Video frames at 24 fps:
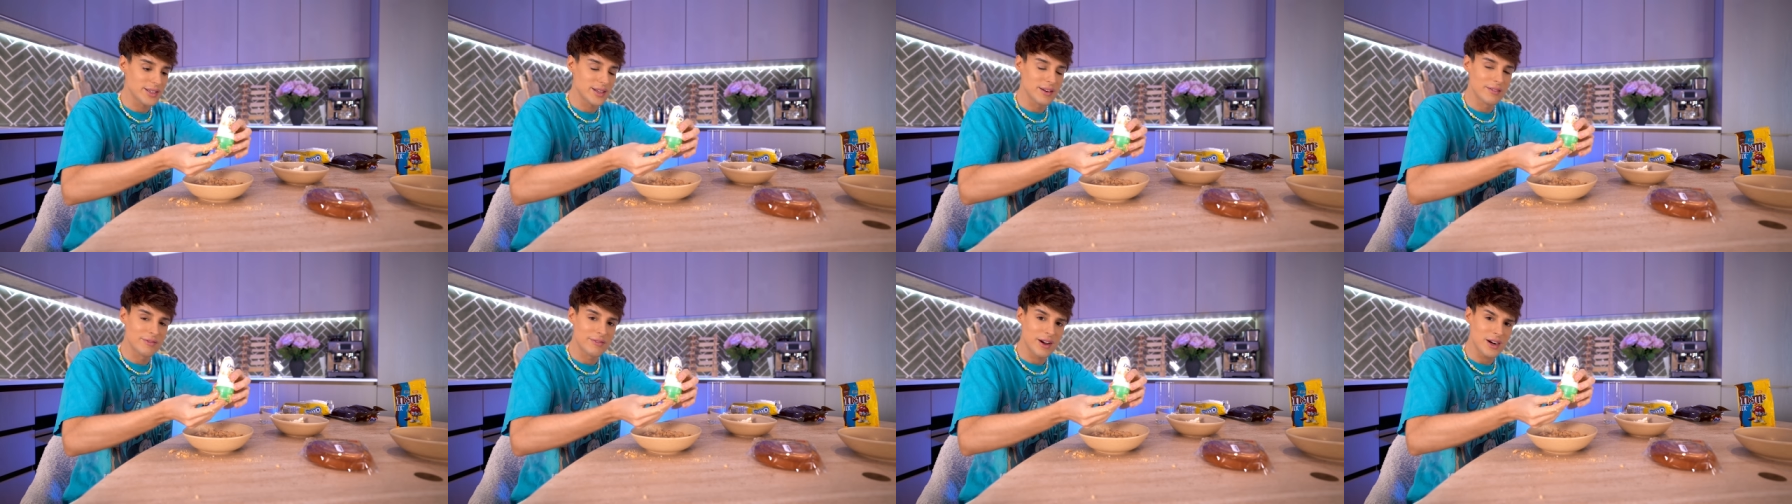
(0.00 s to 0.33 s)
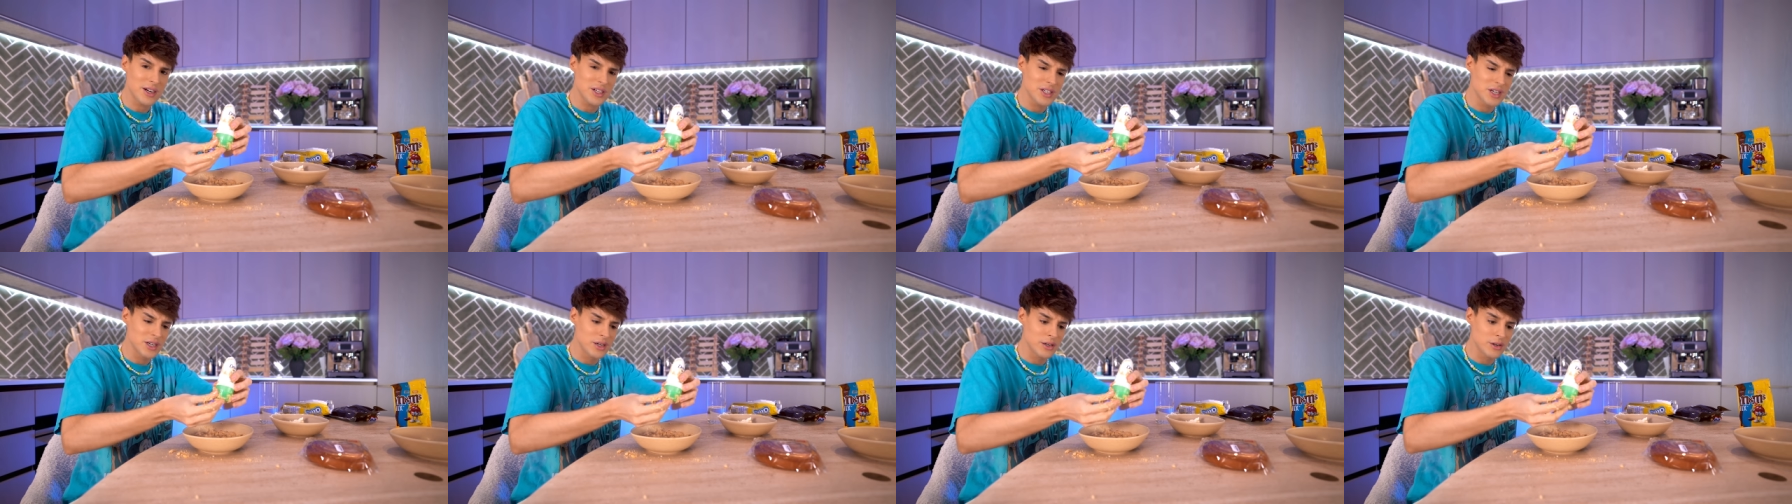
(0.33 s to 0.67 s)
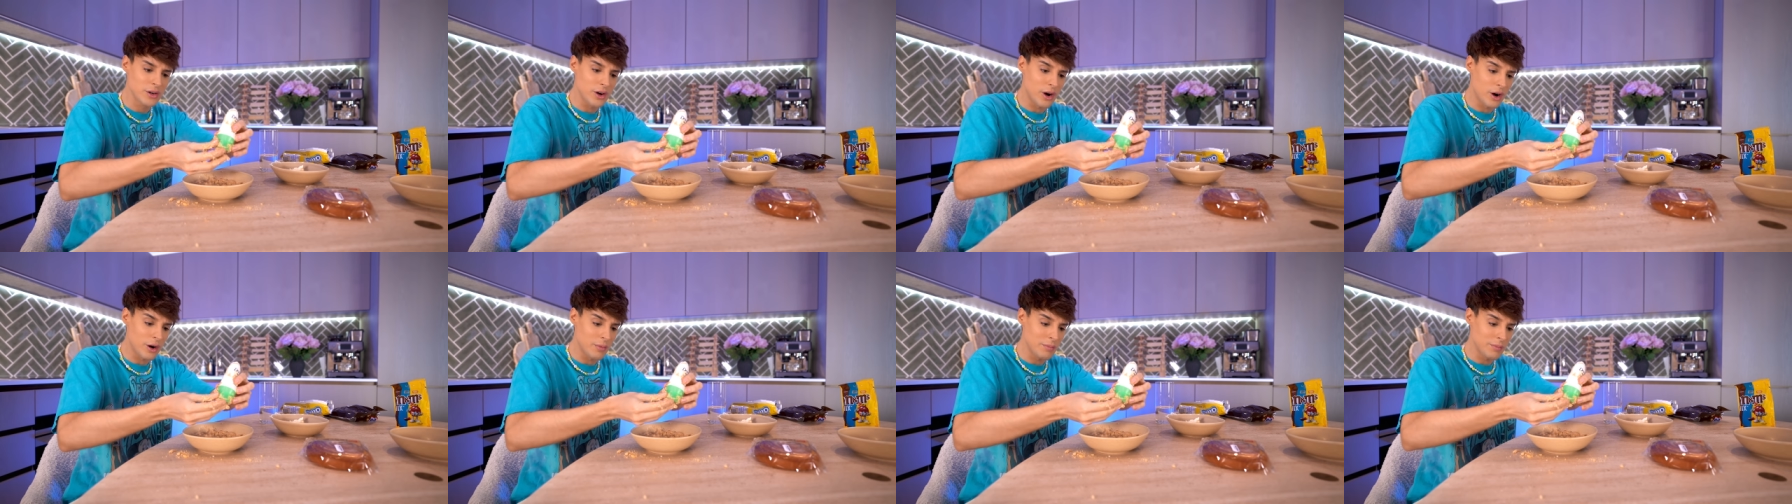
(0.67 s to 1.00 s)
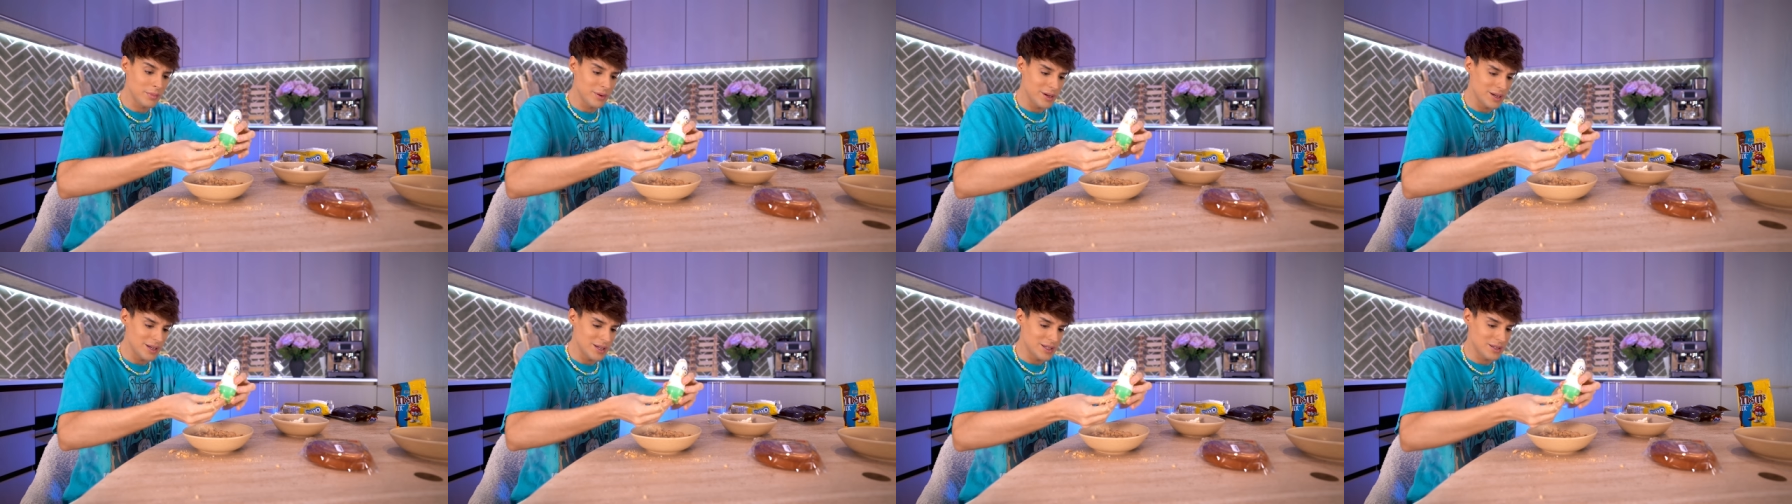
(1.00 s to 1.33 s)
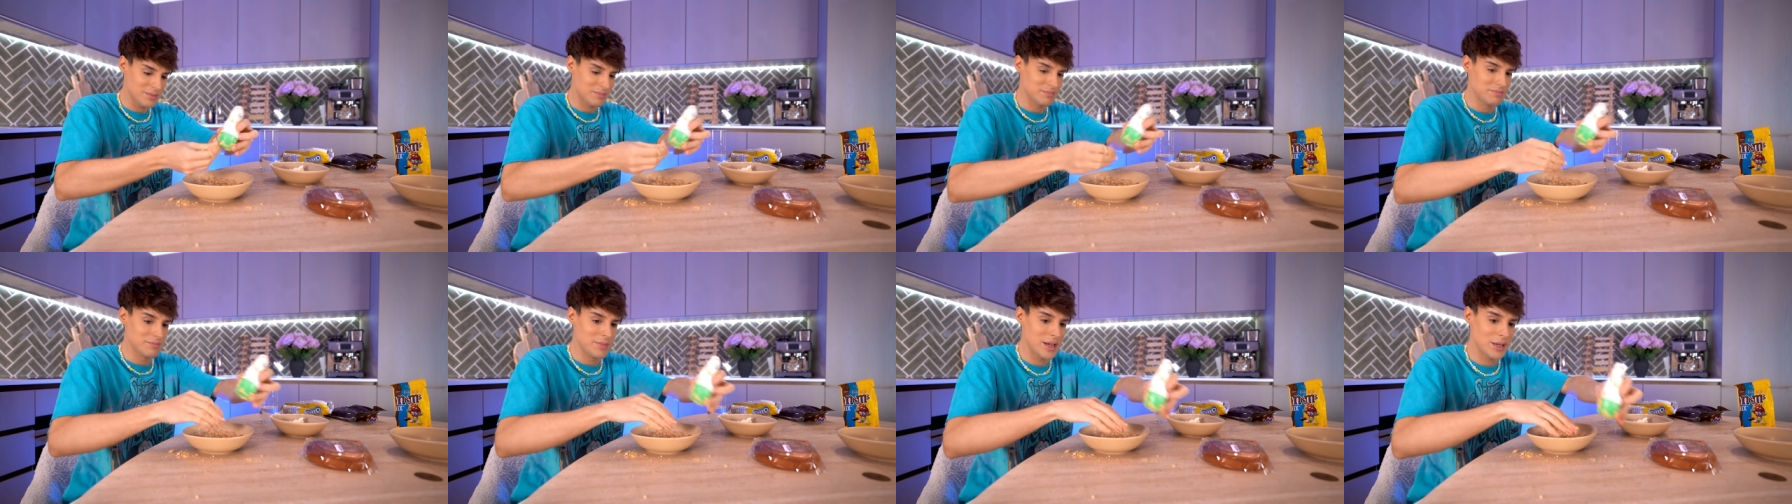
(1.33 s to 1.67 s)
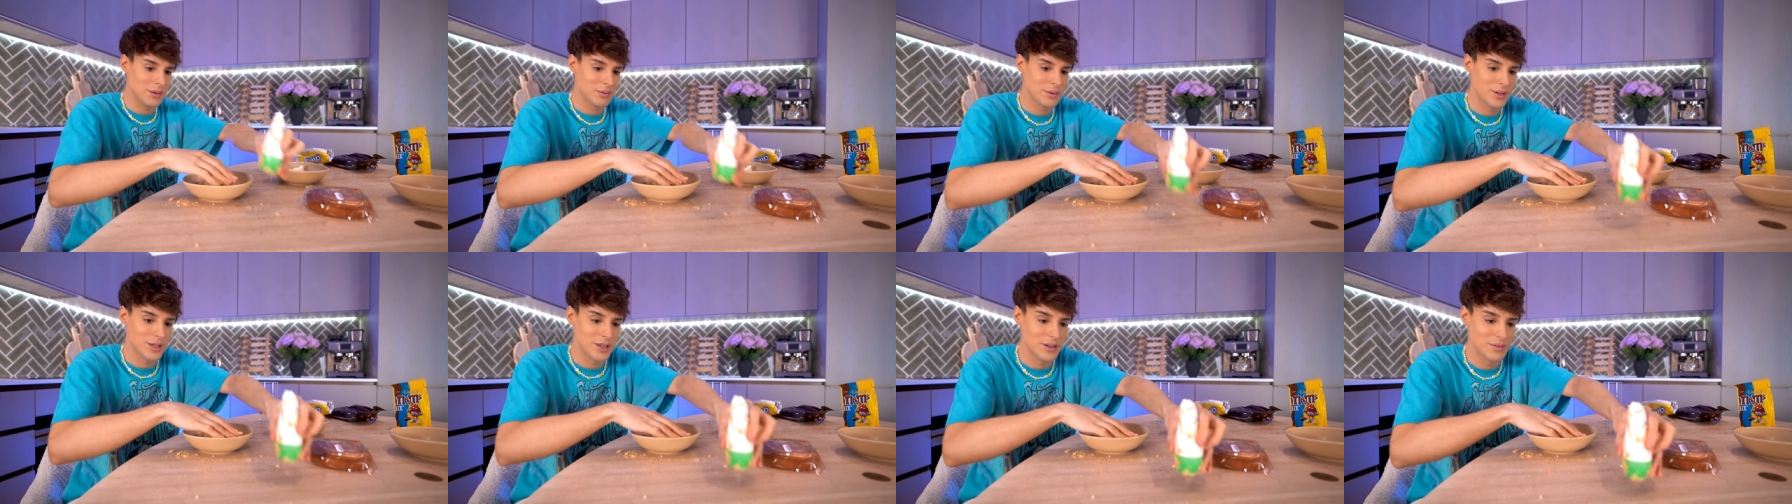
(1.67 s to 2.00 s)
infection in your armpit?
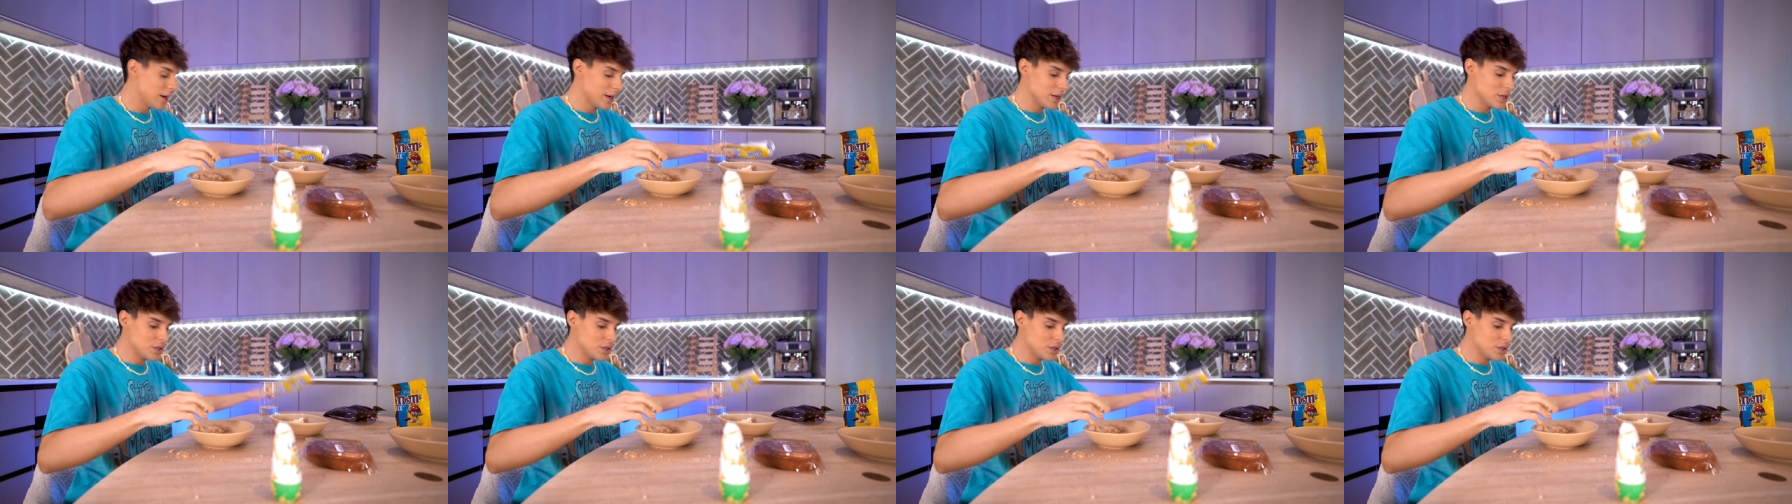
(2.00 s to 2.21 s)
Maybe. I